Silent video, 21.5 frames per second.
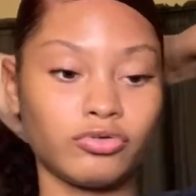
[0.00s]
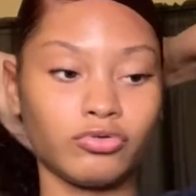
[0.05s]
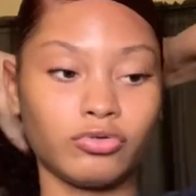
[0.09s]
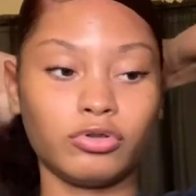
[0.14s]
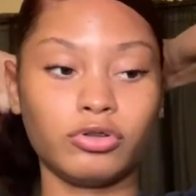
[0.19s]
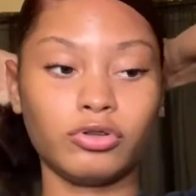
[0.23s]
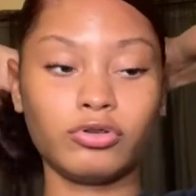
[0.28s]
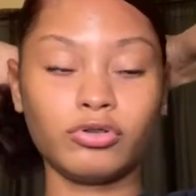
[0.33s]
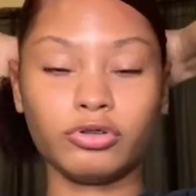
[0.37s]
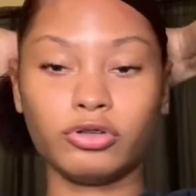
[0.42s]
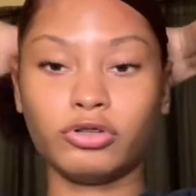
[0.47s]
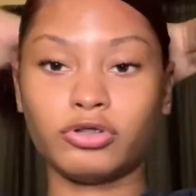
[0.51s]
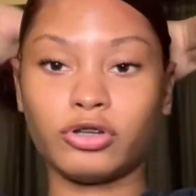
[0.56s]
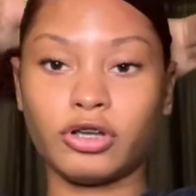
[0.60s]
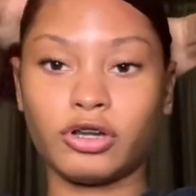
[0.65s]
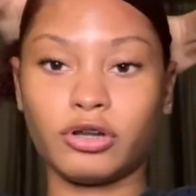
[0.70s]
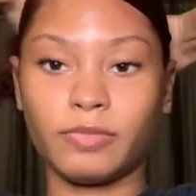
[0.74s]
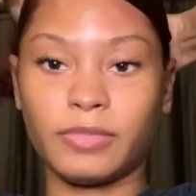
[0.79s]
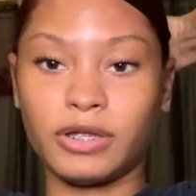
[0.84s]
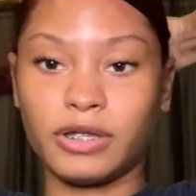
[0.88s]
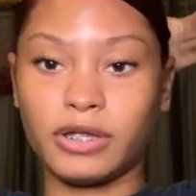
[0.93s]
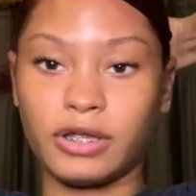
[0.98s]
Literally try to
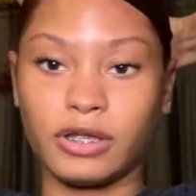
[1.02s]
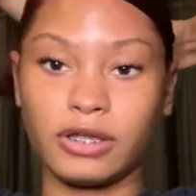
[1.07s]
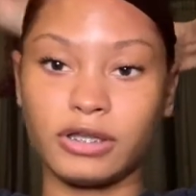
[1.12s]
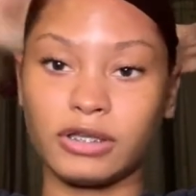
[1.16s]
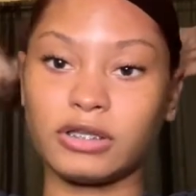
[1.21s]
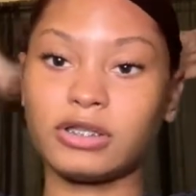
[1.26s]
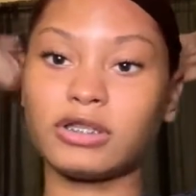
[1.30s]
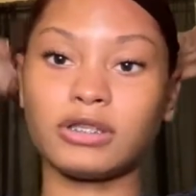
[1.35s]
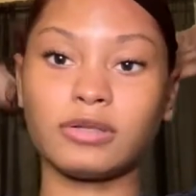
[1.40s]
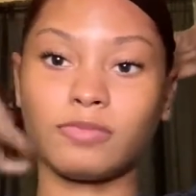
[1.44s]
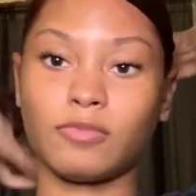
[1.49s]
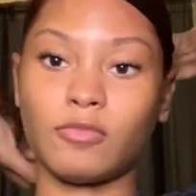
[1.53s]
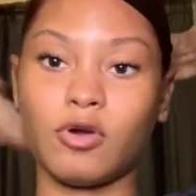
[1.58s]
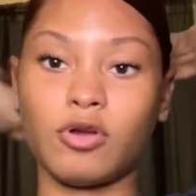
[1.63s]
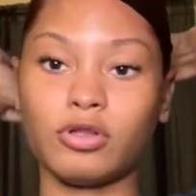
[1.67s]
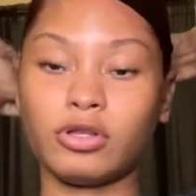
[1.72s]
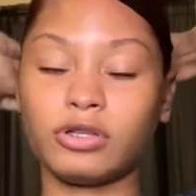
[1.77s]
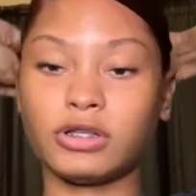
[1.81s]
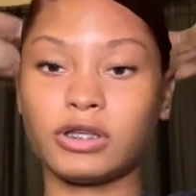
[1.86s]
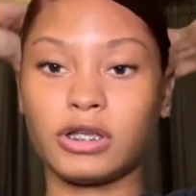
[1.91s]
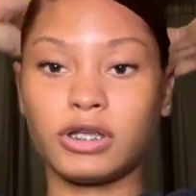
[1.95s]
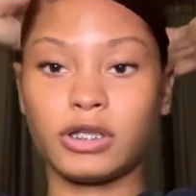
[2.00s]
make it as small
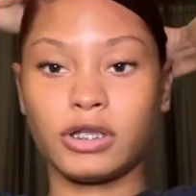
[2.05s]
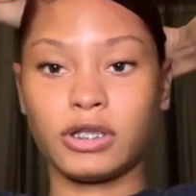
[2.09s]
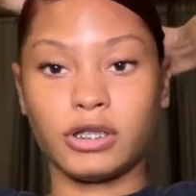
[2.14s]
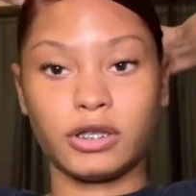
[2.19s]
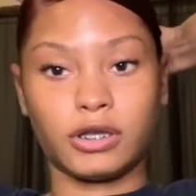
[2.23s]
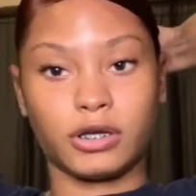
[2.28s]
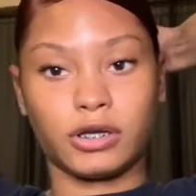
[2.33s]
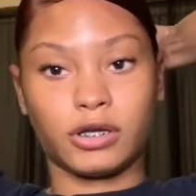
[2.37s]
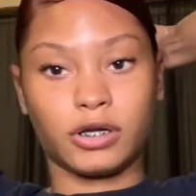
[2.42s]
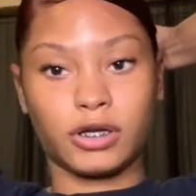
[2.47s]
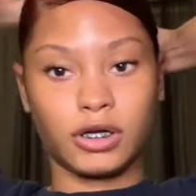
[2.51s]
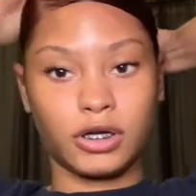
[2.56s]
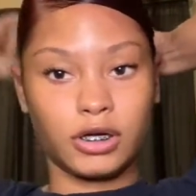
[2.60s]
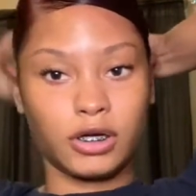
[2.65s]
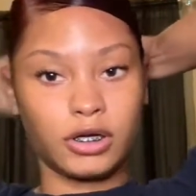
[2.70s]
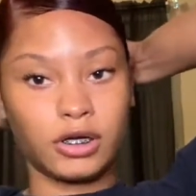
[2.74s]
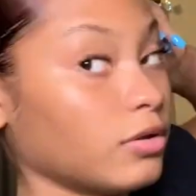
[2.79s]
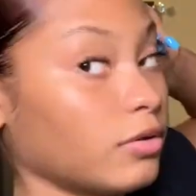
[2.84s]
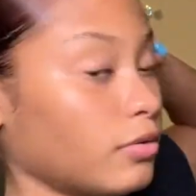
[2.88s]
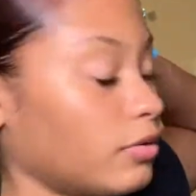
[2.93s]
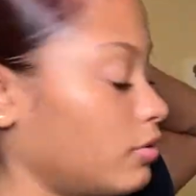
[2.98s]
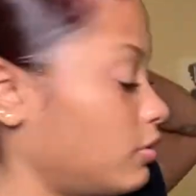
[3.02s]
as I can.
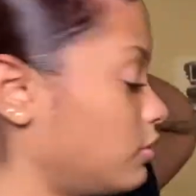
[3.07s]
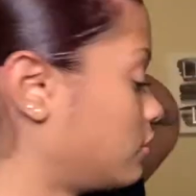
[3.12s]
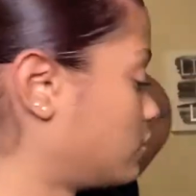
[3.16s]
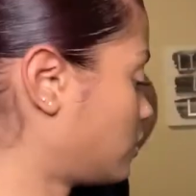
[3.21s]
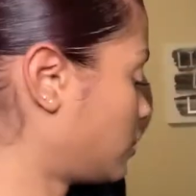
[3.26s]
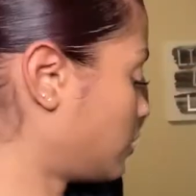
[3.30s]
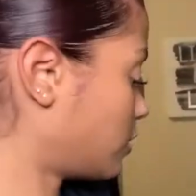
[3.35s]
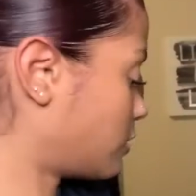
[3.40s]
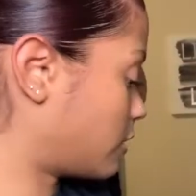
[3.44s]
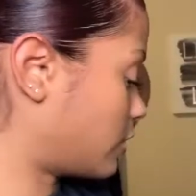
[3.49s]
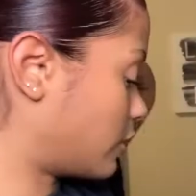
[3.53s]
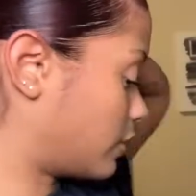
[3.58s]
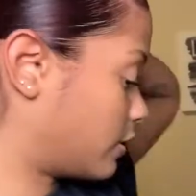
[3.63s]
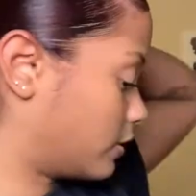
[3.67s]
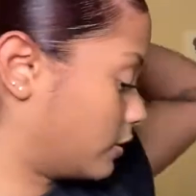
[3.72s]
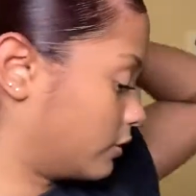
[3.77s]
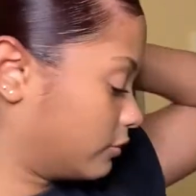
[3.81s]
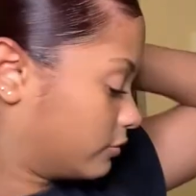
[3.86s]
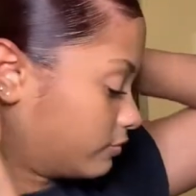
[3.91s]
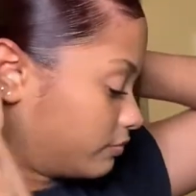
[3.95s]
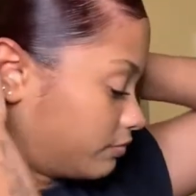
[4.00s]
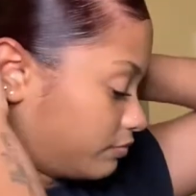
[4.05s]
So it looks like that.